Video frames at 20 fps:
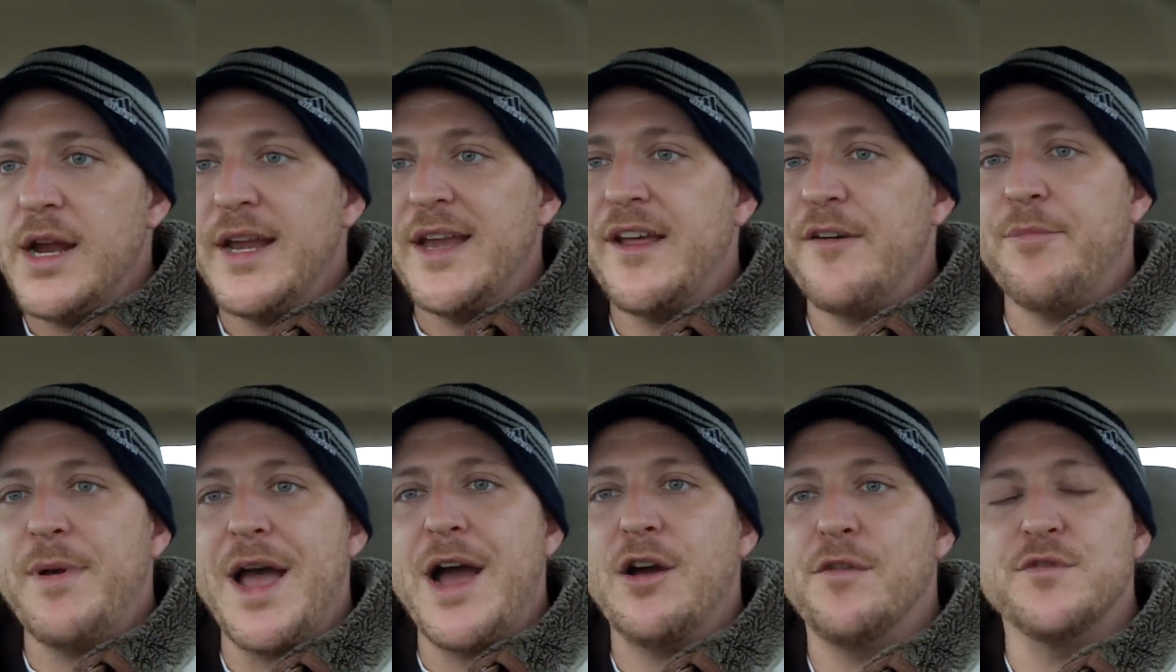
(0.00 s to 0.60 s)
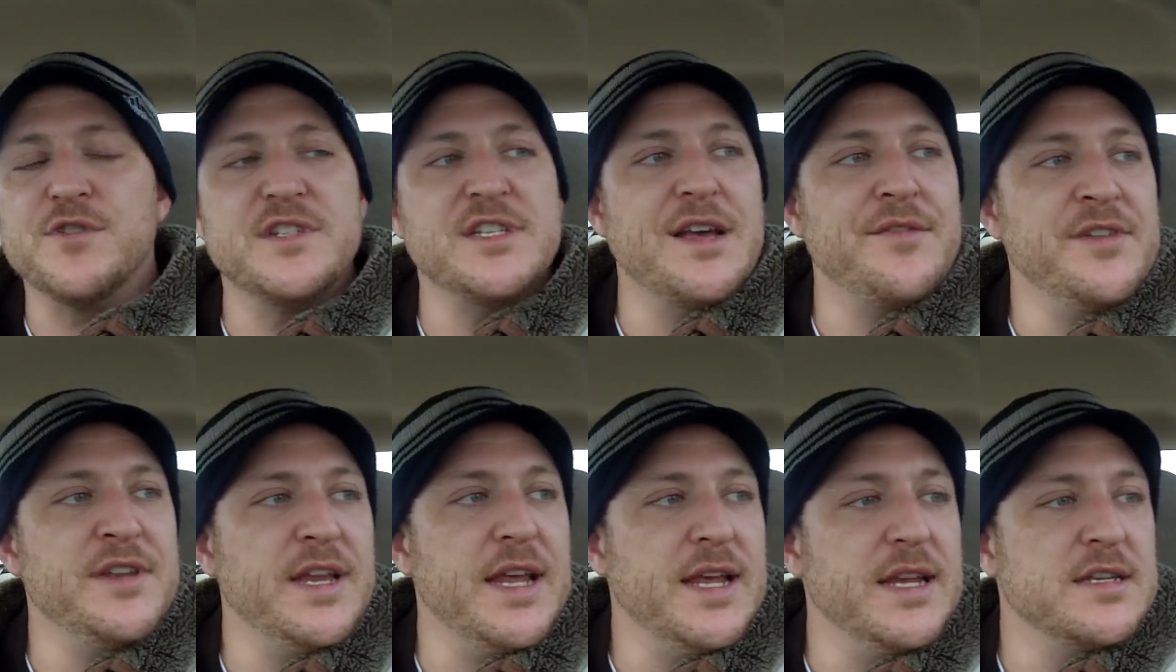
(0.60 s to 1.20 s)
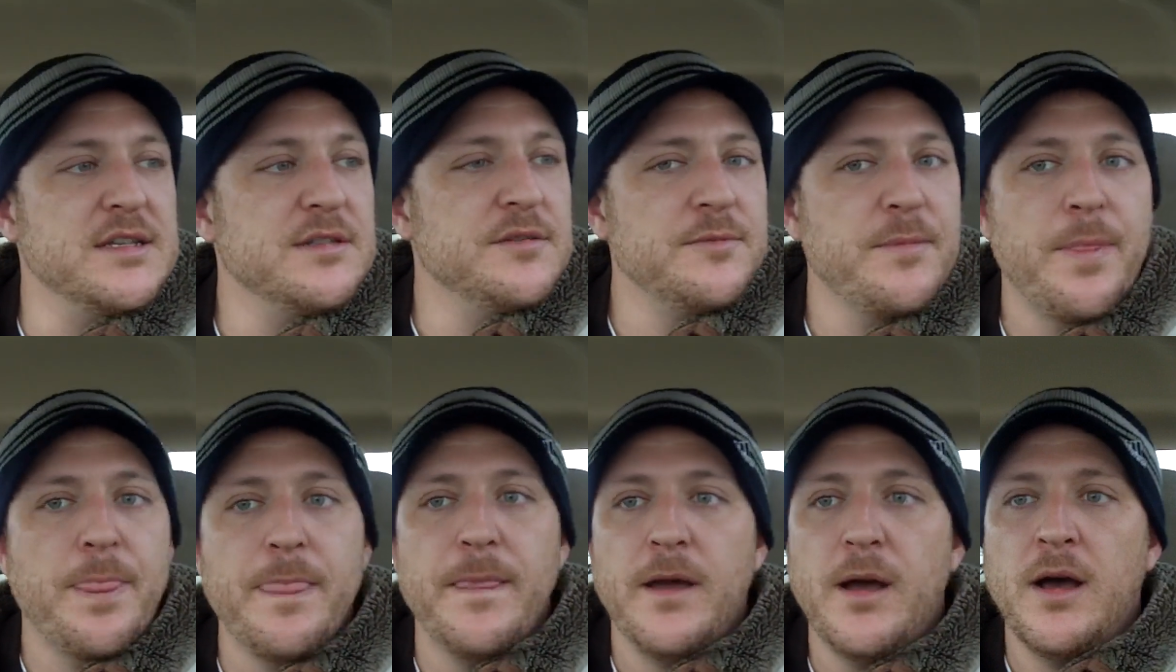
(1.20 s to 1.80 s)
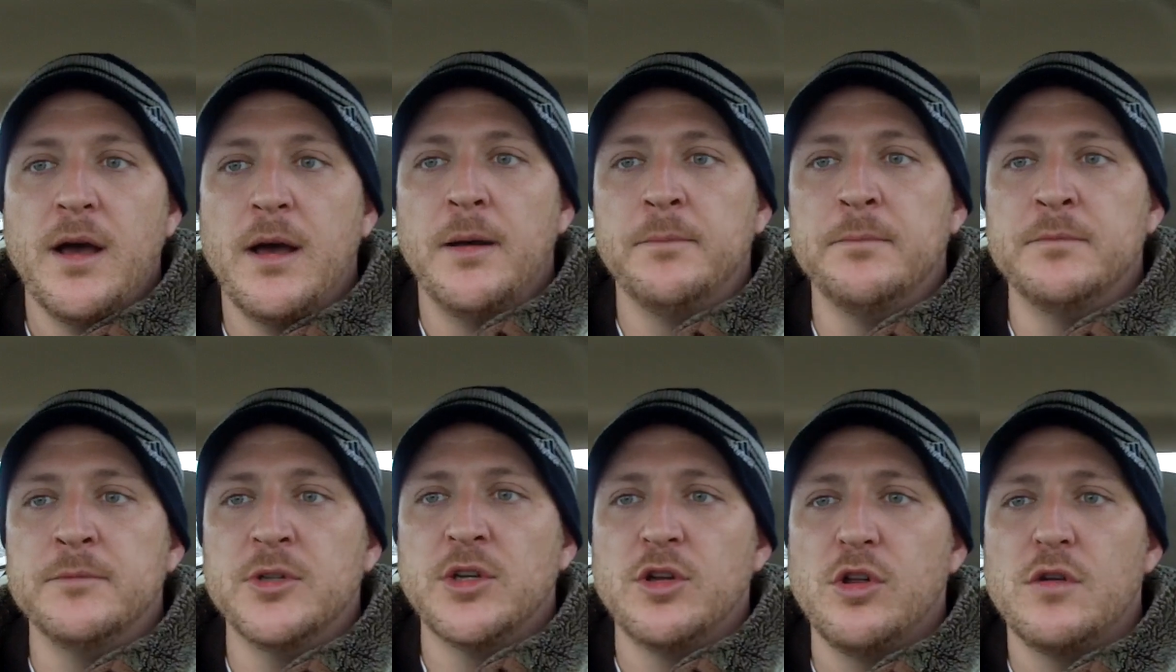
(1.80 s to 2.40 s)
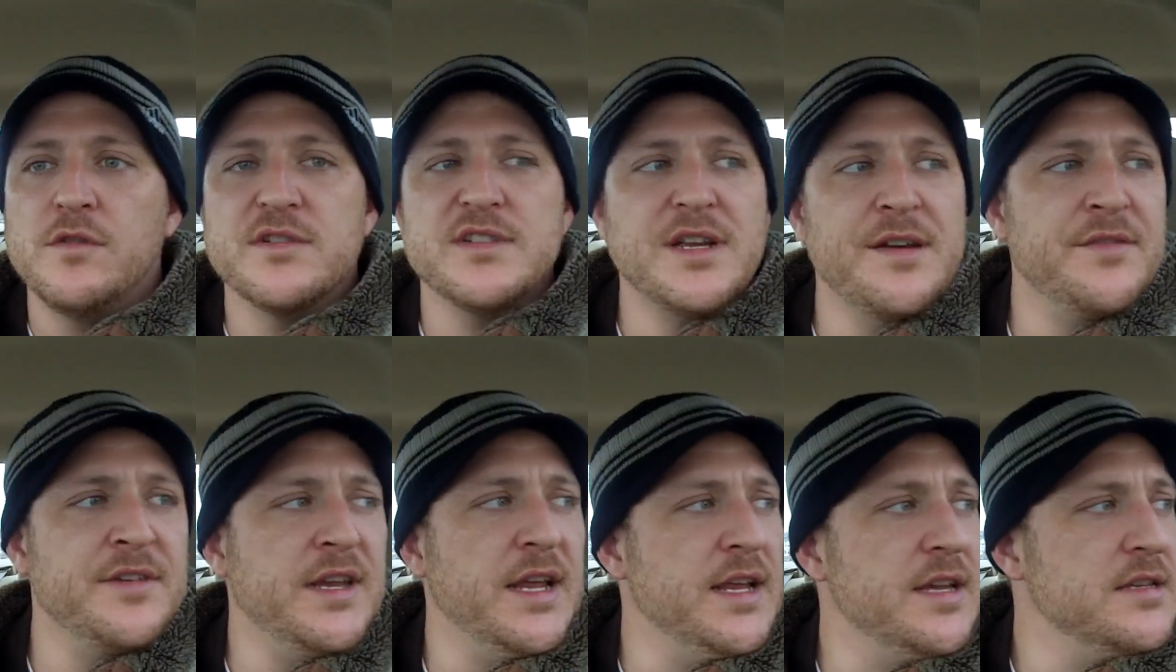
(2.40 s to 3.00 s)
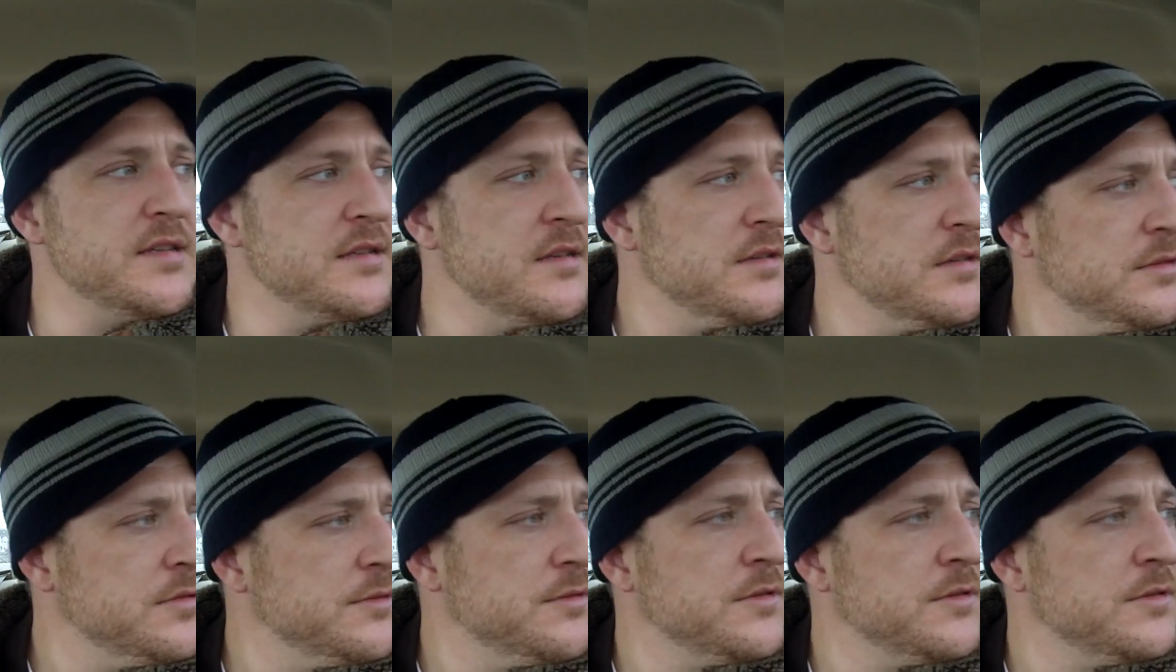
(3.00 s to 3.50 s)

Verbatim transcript: I didn't have power for seven days, a um, little over seven days.